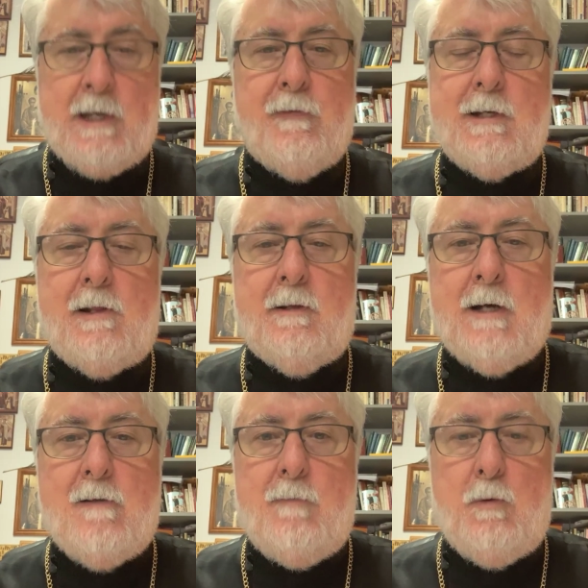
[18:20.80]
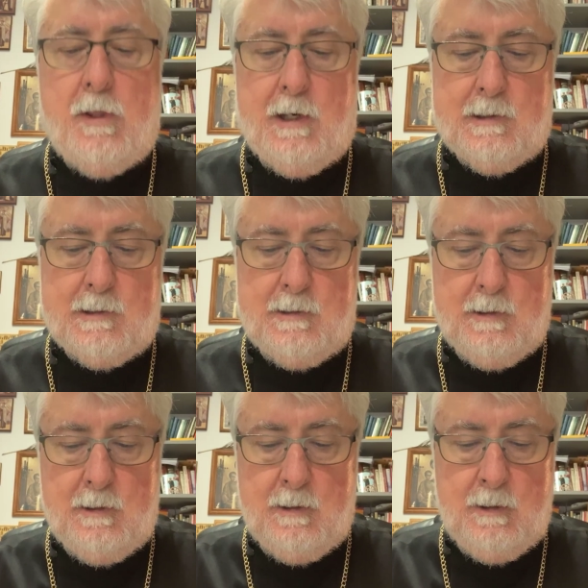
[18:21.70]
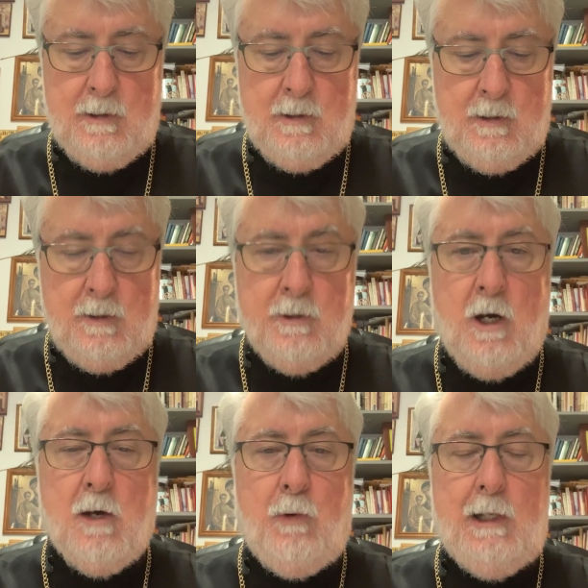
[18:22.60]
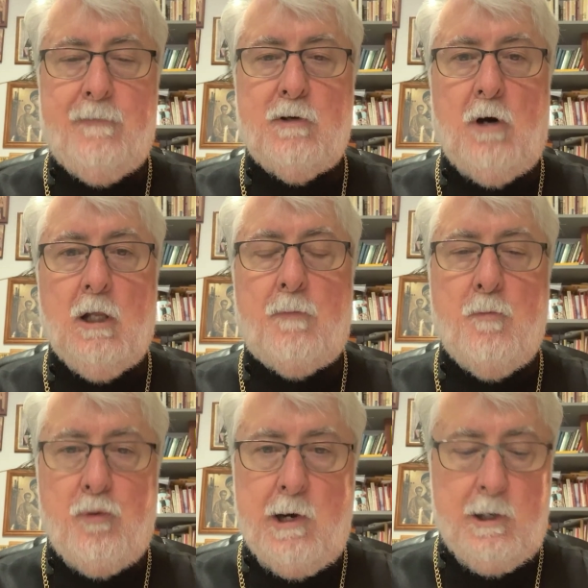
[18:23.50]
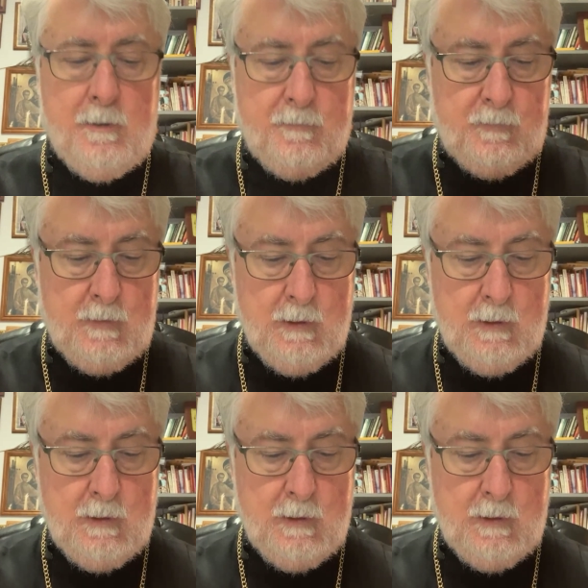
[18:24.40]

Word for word: Thank you for taking the time to be with us. Know that we lift you all up in prayer.